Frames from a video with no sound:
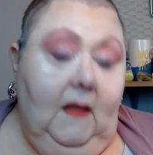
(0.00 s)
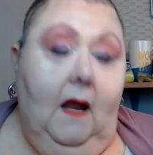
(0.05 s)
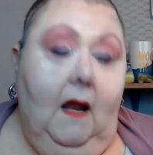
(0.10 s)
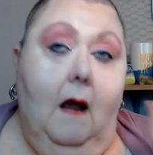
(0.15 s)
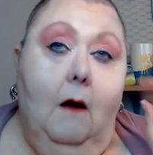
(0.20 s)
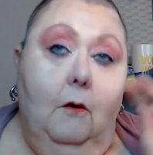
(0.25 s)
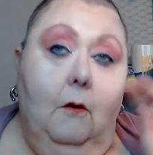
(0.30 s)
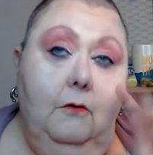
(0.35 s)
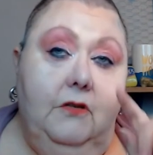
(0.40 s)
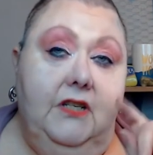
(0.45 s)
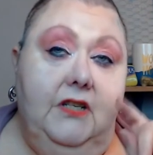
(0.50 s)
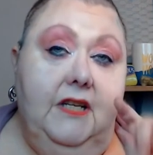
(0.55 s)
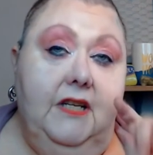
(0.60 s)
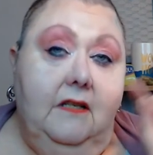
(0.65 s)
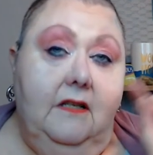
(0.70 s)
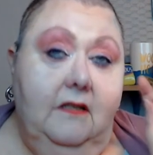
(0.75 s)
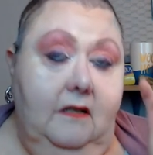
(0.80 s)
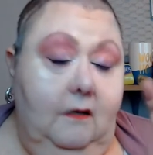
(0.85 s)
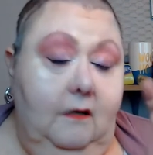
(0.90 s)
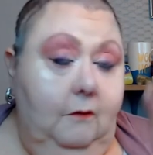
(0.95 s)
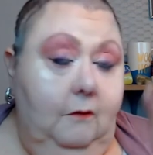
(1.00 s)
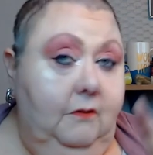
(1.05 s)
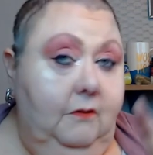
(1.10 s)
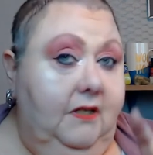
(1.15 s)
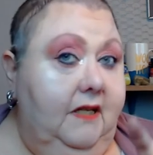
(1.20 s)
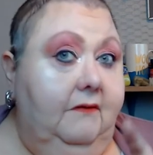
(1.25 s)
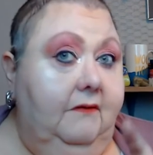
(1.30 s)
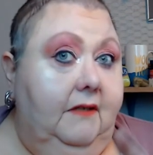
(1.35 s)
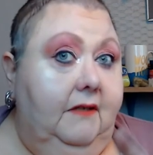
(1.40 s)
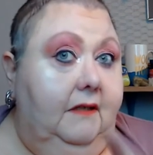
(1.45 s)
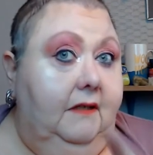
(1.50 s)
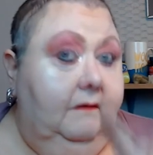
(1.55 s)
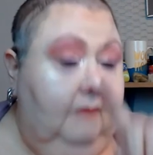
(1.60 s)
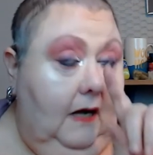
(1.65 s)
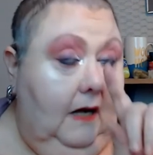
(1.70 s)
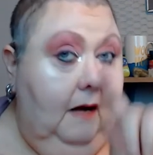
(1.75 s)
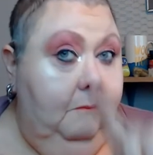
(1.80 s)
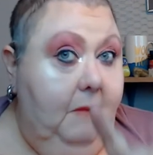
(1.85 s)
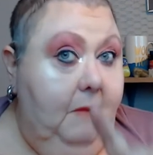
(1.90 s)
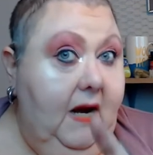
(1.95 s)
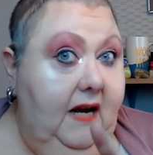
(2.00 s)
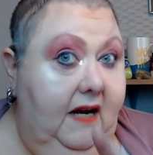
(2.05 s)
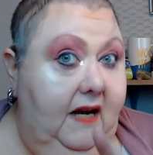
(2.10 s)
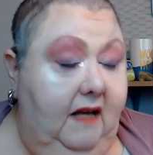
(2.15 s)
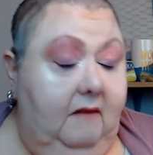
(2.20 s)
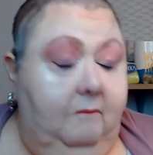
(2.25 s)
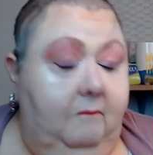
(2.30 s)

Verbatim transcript: 06 and 07, I made it.